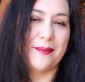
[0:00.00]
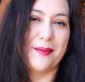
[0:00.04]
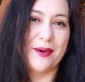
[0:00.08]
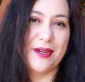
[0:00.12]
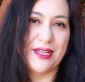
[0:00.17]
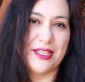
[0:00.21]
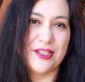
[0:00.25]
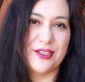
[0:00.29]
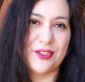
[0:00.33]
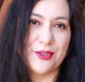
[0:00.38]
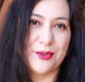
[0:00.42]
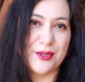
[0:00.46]
our
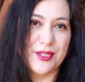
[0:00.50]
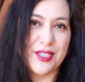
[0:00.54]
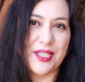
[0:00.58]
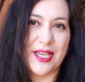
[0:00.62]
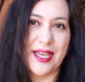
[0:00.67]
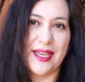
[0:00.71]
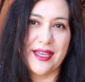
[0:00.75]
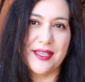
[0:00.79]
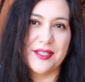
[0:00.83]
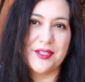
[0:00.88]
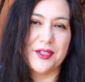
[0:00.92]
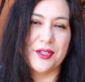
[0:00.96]
bodies do
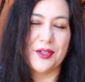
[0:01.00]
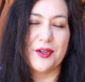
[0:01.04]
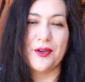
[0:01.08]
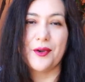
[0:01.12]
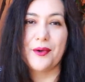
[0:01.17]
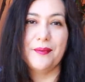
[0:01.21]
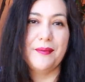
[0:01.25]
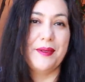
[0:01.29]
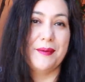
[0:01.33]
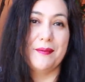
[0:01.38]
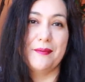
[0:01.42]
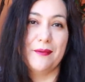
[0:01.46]
change, you
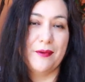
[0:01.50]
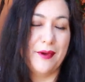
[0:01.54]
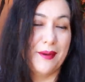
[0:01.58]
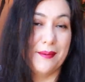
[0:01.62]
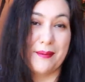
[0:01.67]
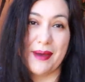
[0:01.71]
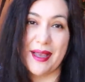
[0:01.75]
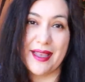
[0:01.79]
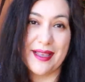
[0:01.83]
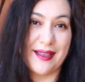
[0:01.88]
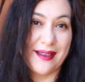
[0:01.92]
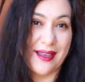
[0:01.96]
know, we
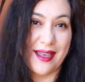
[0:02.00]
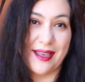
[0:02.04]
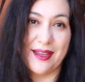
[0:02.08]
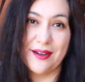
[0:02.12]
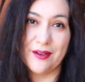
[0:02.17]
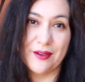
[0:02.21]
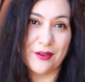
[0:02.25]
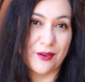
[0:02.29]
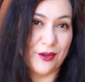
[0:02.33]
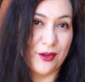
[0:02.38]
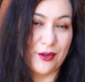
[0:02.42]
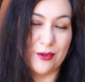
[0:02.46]
might
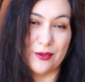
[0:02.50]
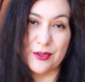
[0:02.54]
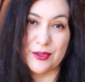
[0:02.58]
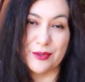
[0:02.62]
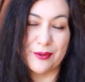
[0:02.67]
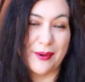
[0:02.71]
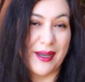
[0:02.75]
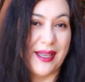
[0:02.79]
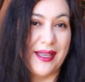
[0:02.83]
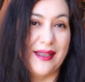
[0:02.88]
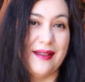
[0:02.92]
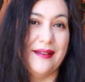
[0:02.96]
gain or
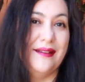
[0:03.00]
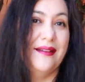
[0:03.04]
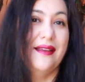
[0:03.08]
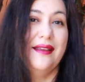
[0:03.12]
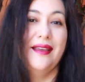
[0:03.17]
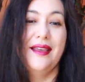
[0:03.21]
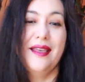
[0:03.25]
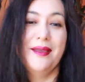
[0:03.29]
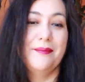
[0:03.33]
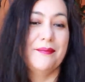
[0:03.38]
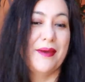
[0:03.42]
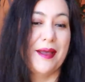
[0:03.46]
lose weight,
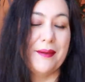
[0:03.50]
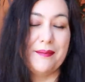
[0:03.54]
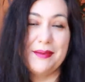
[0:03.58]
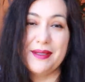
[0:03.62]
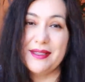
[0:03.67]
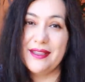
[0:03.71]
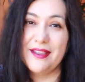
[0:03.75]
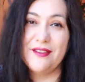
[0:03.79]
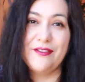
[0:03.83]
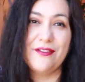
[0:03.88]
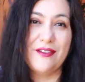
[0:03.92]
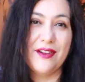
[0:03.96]
it might
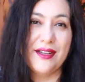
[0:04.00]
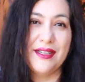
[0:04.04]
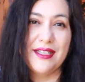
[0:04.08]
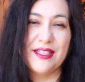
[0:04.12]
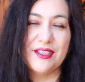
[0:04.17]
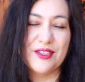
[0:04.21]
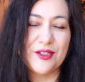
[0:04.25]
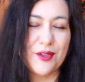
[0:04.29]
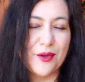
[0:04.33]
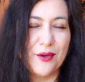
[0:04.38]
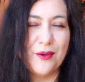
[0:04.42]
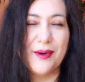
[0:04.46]
be different.
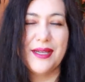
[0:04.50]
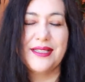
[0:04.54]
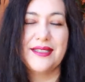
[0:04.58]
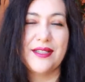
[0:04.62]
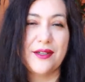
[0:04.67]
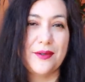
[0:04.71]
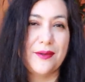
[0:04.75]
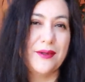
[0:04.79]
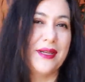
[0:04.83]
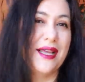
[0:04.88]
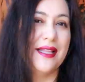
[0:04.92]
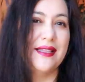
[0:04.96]
It's always
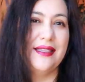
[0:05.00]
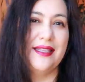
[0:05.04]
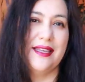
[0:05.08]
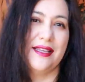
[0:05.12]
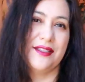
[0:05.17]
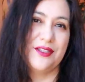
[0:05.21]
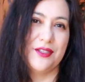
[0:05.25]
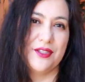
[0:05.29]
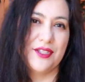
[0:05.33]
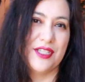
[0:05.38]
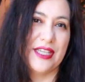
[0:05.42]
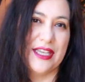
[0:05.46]
a good
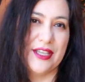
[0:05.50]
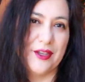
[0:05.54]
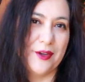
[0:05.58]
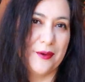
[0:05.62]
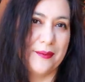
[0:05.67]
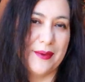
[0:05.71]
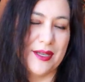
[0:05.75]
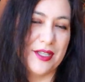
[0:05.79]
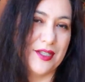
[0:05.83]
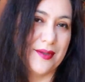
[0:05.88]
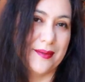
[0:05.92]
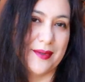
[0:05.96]
idea to check
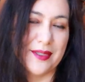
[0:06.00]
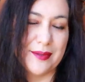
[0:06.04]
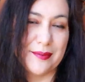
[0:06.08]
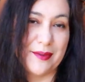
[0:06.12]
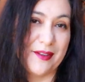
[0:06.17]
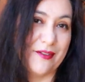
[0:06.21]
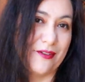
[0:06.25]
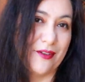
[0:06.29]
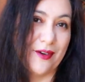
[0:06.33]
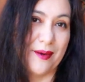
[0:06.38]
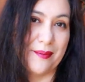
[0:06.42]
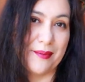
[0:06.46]
your measurements
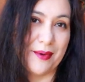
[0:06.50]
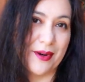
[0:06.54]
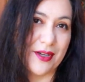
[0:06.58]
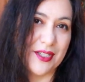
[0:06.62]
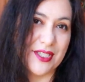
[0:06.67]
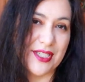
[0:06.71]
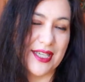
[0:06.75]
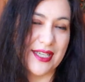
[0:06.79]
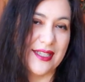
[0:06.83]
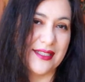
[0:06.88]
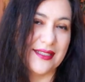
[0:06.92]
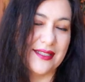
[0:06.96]
before a
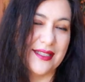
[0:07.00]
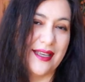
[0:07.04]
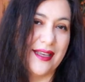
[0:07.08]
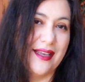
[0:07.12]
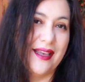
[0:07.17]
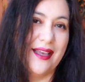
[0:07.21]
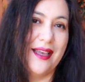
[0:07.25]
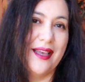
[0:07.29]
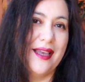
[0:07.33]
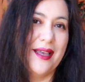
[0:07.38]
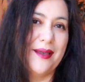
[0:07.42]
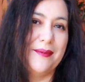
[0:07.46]
project
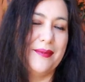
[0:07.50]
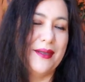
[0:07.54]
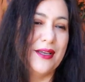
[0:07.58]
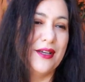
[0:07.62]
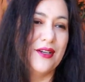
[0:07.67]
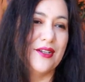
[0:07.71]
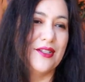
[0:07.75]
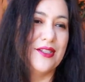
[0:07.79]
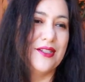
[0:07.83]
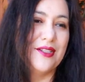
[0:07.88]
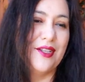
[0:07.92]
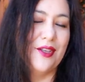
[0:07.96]

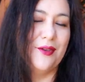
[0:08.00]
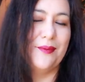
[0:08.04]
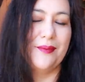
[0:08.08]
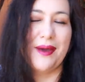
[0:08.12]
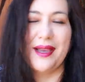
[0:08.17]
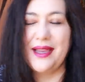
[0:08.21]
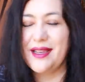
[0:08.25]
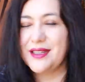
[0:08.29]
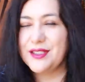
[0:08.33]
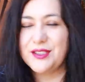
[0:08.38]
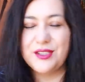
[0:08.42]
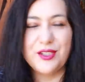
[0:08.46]
because you
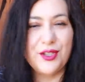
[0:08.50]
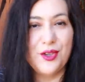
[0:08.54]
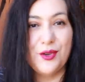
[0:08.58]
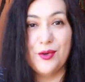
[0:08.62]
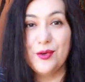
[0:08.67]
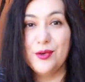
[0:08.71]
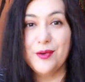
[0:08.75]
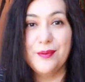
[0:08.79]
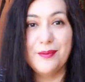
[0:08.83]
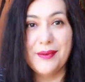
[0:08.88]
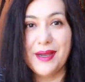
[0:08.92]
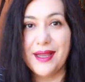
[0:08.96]
might
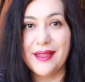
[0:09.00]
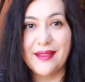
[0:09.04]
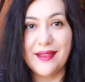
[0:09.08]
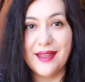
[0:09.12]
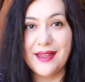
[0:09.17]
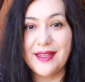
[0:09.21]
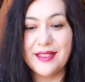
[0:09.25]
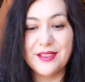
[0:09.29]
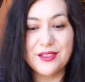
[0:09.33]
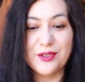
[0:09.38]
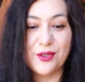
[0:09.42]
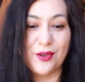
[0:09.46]
assume
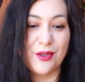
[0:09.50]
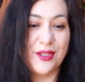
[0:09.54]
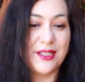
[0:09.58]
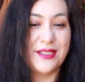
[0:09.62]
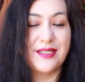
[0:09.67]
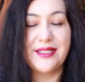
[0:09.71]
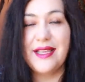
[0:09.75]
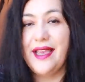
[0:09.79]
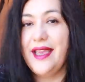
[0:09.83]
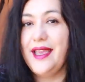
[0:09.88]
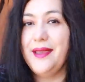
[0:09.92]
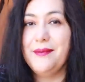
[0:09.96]
that it's all the
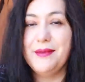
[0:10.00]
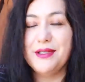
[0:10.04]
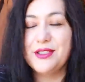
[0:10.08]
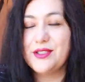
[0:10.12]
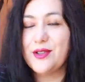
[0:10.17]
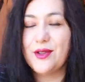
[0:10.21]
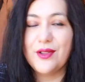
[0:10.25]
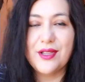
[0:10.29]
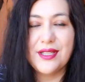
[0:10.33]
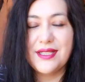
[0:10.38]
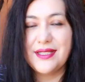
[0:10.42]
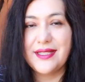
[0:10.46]
same,
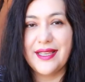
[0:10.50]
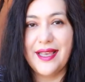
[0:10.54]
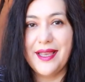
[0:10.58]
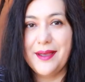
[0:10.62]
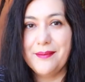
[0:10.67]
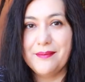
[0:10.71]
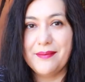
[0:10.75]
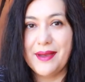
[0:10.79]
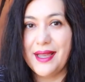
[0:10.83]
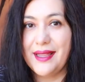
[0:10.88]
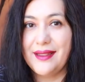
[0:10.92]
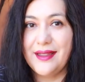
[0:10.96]
it's all the
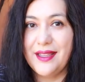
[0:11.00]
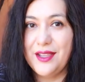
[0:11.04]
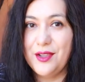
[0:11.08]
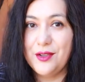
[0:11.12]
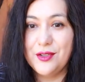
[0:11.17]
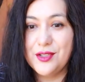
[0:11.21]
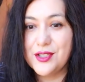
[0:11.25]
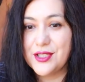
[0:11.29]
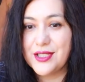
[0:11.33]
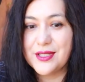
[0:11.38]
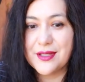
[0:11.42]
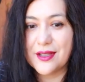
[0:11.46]
same, and then
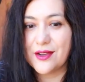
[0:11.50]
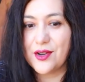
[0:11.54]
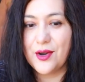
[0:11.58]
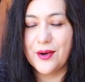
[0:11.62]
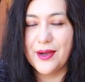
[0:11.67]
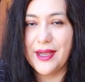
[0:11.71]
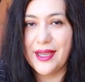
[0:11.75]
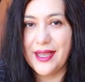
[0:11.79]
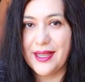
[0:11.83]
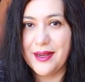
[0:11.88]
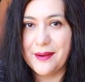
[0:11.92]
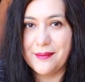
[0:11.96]
you just
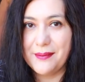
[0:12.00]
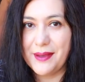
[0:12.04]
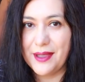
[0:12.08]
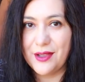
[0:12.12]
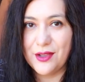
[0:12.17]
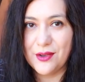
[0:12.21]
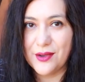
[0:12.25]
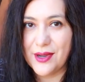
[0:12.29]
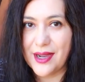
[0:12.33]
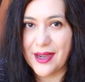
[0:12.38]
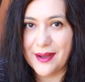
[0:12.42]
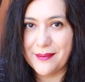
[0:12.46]
go ahead and
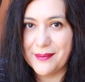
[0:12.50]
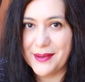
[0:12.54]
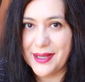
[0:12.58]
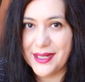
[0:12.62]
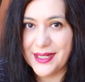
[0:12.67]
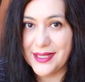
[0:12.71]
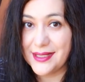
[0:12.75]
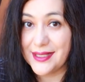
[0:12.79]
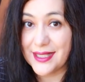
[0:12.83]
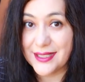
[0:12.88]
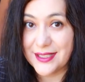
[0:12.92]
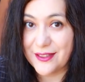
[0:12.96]
make your garment
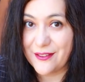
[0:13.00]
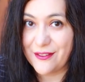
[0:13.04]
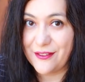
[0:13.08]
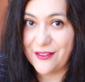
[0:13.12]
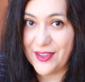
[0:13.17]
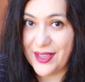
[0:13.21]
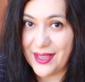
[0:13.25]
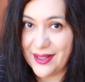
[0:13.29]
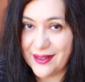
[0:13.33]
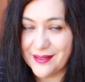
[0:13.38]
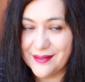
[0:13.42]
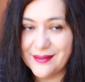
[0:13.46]
and it doesn't
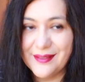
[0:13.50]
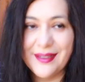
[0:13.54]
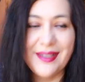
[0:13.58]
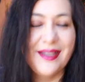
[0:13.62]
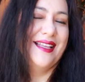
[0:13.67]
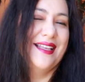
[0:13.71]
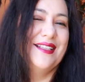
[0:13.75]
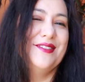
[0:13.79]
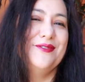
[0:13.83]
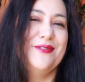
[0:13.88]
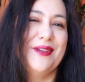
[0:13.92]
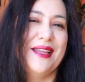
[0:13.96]
fit.
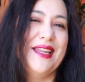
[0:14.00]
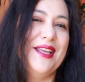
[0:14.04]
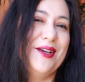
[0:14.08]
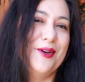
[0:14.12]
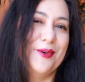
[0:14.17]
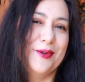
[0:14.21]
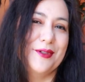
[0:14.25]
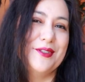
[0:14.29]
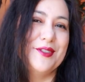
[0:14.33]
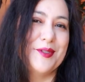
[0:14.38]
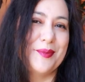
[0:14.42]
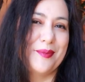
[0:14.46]
It's really
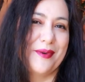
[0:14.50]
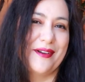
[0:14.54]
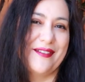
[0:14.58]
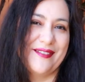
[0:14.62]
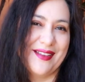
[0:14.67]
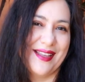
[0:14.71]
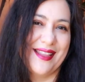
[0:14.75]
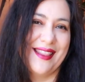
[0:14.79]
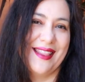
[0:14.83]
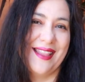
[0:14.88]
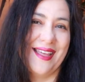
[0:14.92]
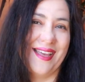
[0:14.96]
good to
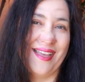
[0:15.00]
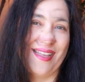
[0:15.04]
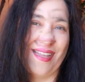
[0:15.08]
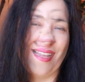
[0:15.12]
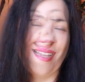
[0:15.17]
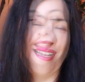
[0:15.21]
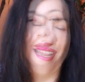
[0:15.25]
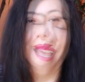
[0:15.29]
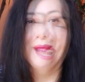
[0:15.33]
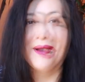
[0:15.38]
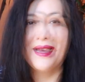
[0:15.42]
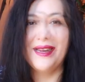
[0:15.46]
prevent
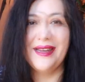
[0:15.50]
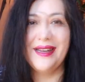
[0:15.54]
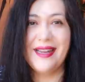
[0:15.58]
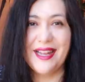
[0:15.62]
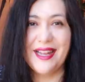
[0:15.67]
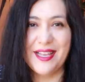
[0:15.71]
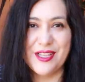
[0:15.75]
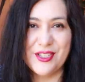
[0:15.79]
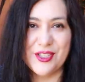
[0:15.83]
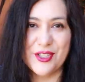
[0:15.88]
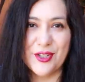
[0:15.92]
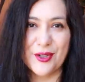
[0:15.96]
that. The pattern
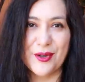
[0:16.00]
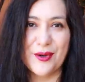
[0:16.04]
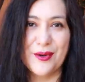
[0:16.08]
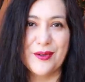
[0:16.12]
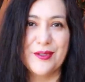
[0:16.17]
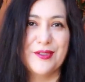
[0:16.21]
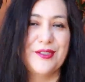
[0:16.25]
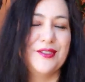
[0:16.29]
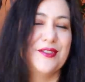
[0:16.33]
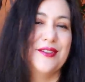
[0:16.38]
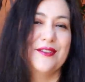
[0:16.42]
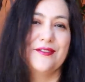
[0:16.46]
I
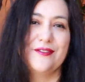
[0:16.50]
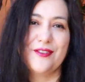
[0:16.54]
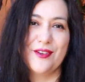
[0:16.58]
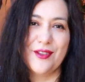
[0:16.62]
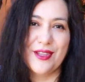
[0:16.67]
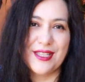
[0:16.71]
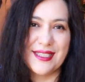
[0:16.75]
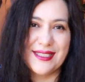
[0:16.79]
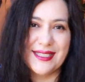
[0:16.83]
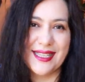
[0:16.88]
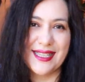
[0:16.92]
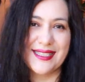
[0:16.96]
chose for
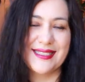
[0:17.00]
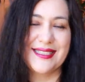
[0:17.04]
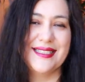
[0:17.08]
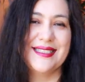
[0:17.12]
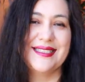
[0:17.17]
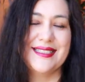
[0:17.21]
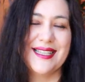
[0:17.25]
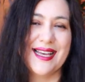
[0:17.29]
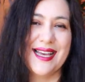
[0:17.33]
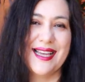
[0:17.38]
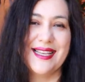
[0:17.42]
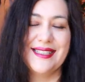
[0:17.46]
this
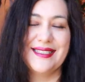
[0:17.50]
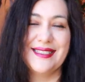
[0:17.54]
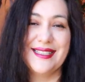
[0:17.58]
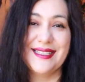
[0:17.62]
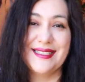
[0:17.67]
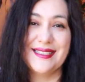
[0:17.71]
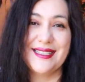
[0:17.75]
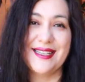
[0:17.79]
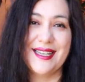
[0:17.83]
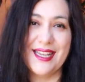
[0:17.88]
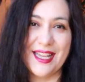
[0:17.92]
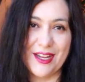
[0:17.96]
exercise
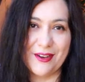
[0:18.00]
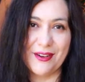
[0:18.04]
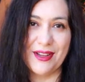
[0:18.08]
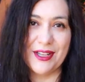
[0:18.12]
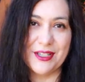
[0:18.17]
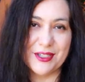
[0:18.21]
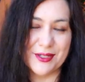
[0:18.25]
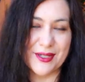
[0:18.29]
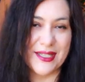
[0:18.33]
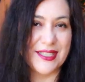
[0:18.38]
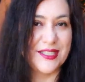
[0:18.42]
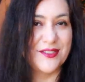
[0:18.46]
is the
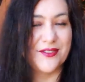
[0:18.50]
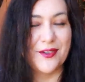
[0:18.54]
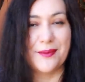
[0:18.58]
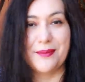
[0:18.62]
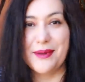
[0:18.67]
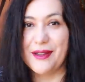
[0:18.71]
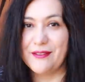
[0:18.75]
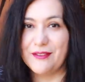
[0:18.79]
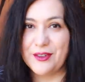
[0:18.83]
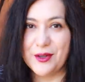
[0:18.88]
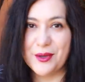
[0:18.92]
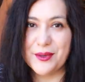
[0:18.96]
lyric dress from
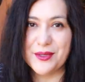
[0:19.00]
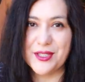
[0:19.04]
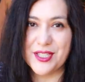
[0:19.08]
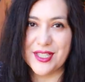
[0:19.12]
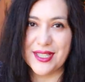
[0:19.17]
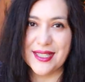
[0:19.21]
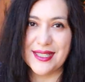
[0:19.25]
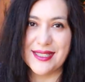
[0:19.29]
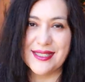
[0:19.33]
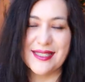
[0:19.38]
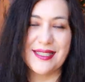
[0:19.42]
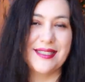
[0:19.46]
Love
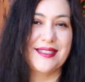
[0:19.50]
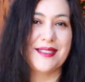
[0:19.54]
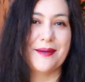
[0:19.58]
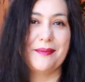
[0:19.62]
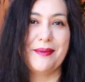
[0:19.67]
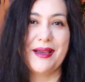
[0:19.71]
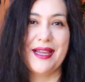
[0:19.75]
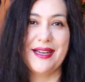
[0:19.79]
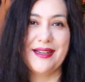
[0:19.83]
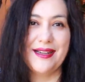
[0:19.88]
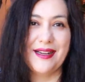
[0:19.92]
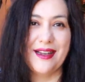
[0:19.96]
Notions. It's a
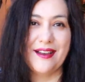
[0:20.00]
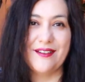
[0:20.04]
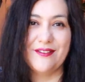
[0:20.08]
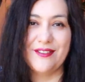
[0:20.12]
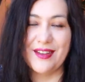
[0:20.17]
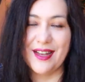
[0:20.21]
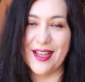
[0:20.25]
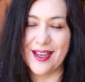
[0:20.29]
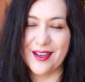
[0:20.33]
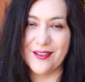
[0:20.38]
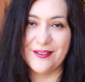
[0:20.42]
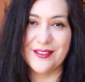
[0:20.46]
pattern I've
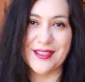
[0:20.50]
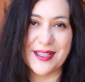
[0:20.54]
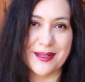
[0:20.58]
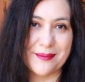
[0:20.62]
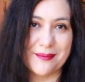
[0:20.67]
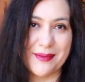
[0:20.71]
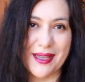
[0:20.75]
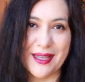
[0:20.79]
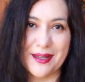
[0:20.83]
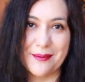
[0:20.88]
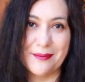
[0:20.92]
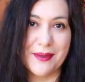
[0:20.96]
loved
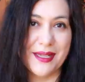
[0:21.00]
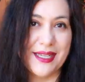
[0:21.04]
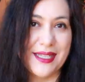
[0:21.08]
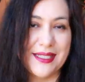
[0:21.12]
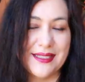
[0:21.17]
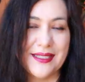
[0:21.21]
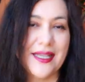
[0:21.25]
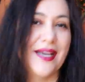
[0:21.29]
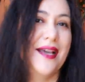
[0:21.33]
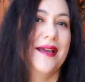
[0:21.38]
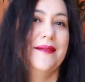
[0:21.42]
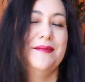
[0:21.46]
and made many
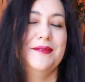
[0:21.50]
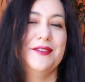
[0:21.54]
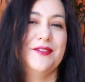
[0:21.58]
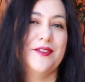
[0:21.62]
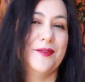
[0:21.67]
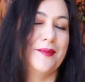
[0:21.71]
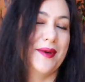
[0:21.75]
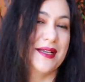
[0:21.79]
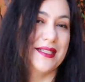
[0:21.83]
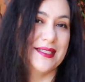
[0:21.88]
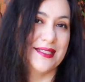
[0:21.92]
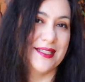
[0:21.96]
times
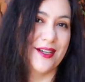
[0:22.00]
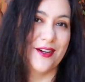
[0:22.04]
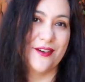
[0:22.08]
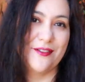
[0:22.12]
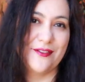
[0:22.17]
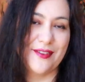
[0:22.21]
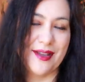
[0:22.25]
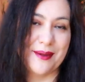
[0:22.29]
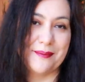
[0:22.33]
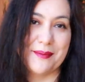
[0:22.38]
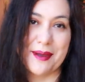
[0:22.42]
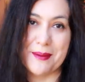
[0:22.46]
for
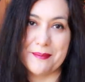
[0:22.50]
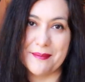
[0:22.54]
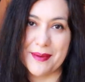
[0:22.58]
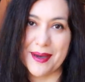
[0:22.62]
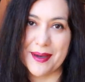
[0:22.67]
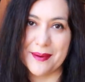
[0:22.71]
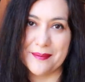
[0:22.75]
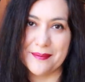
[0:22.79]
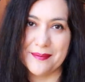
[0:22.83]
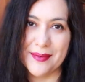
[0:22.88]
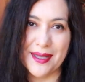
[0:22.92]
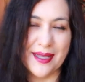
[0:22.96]
myself and my
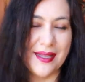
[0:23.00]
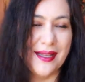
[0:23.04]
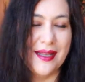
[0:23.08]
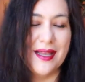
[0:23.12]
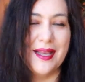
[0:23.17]
mum